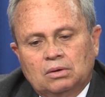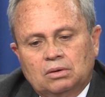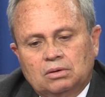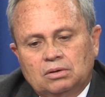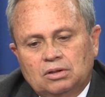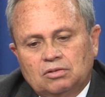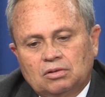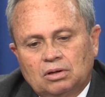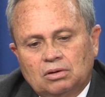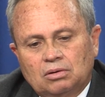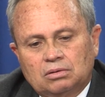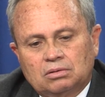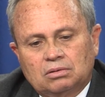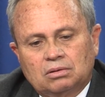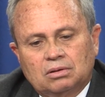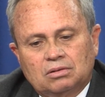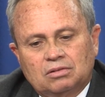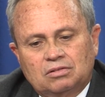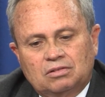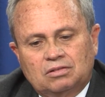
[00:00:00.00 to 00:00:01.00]
These are not
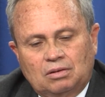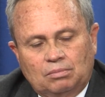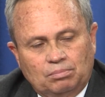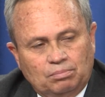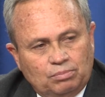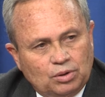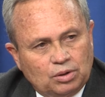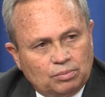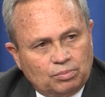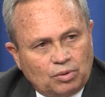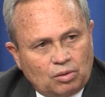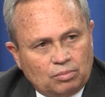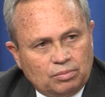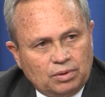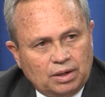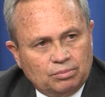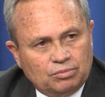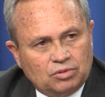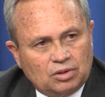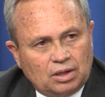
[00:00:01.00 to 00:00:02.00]
simple
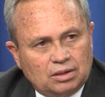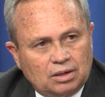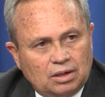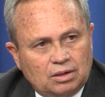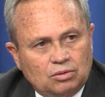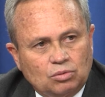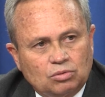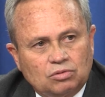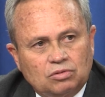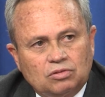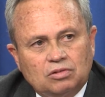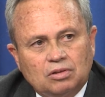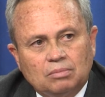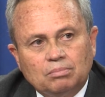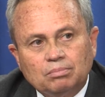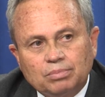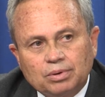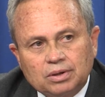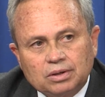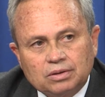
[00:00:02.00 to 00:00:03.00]
problems, and there are no
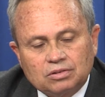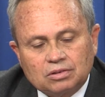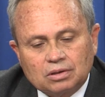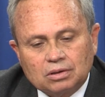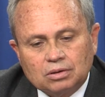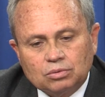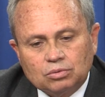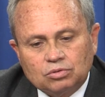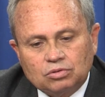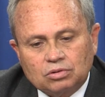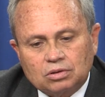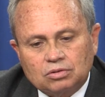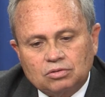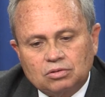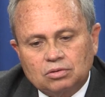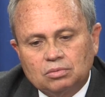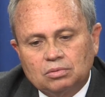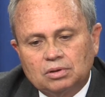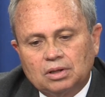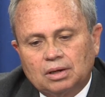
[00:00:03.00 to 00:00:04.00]
simple solutions
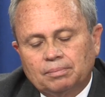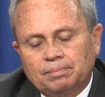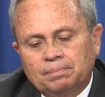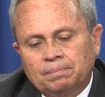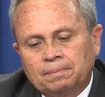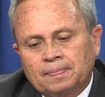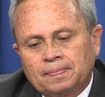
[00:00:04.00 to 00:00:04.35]
to them.